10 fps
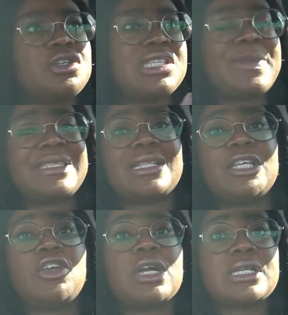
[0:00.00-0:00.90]
is
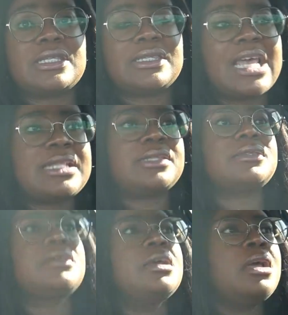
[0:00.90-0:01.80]
basically your consent,
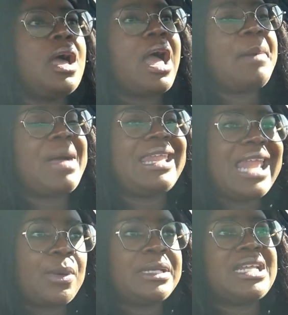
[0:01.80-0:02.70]

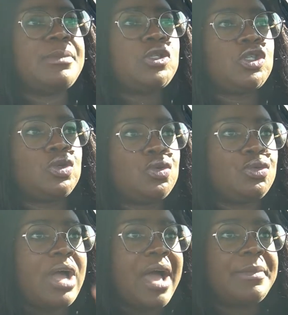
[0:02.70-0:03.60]
allowing them
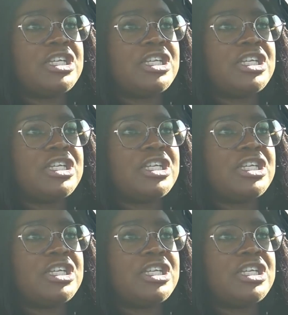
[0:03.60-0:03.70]
to